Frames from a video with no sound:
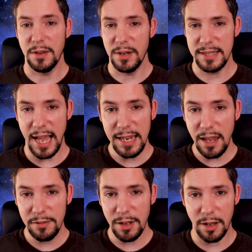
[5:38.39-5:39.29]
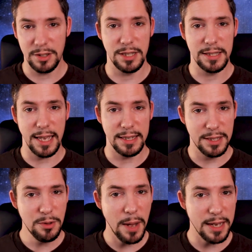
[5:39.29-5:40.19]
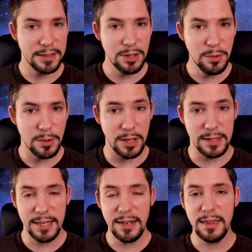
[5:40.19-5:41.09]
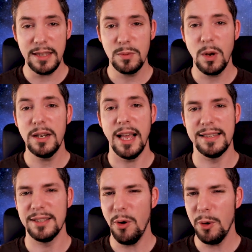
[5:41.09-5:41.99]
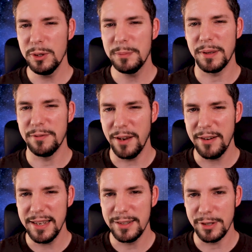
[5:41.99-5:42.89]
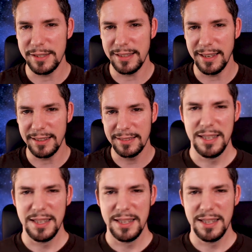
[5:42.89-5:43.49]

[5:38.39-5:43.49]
Though as I love launches, and you might too, consider this one as old but very interesting.